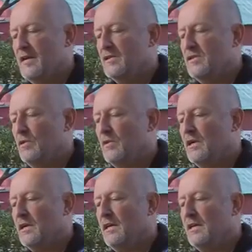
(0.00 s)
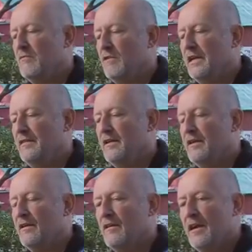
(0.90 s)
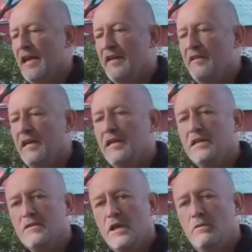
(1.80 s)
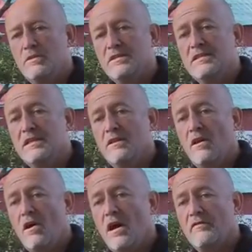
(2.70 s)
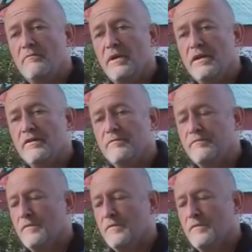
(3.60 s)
So we're going to cut right there, and then it will seal off better.